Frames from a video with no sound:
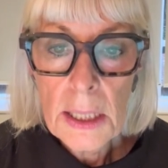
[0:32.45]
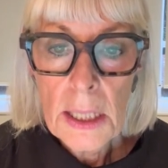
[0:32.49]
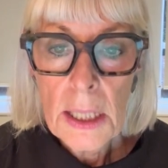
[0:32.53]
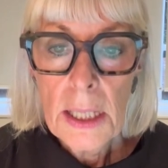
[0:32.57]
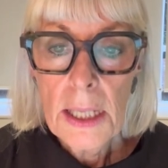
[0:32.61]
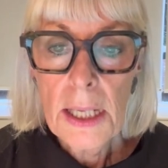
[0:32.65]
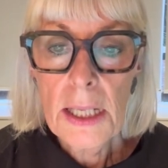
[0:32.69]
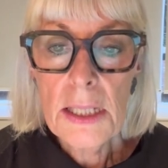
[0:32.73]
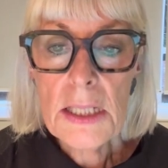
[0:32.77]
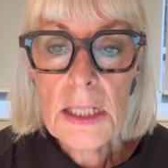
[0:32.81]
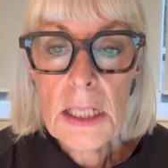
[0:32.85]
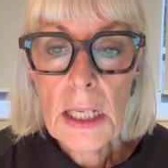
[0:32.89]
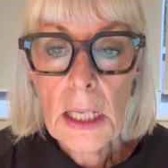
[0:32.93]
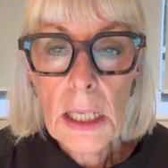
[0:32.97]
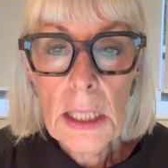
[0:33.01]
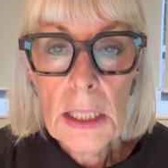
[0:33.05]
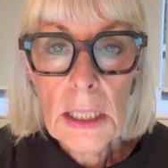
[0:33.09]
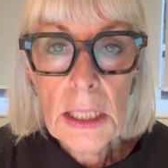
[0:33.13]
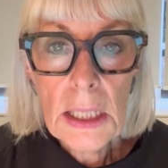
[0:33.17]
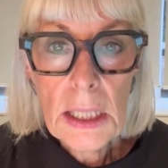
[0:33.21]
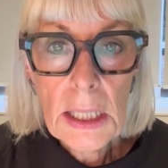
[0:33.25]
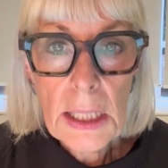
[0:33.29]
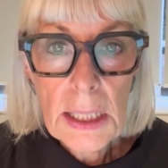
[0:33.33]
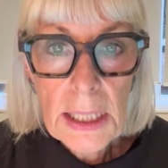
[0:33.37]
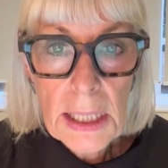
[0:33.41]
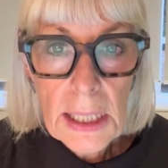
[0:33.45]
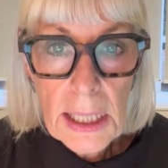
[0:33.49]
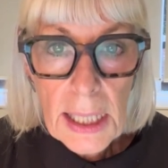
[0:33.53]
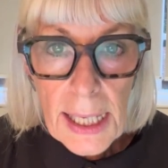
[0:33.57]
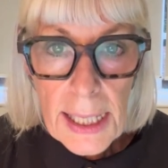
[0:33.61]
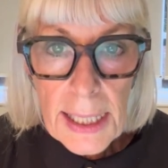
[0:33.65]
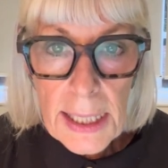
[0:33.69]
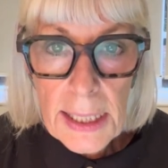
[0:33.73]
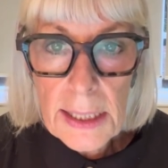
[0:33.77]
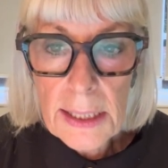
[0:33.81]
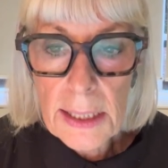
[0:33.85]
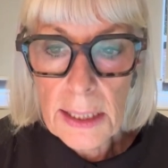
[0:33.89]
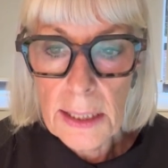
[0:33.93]
it's clinically
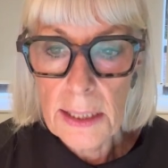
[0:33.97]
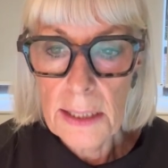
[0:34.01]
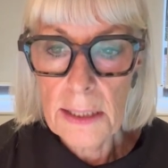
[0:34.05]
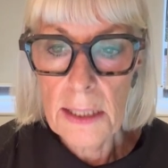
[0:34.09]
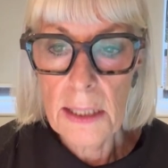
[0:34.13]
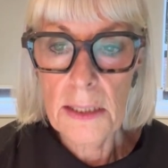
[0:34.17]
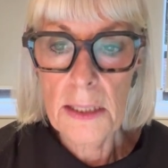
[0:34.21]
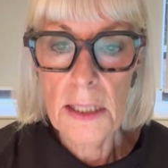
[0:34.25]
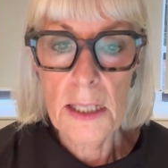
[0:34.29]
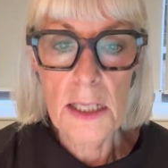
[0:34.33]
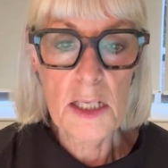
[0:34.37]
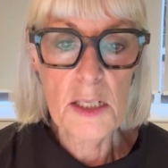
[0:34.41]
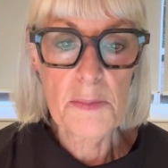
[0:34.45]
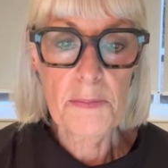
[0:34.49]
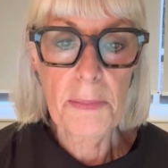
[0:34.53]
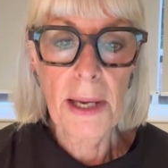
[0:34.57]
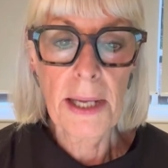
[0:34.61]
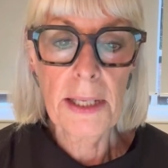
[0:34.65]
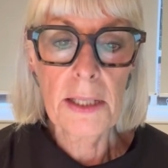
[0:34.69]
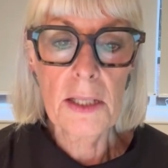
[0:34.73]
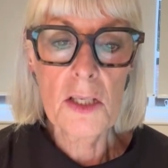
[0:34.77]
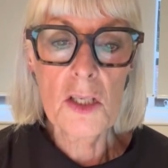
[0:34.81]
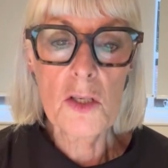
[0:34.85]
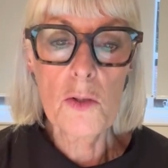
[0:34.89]
clear that these patterns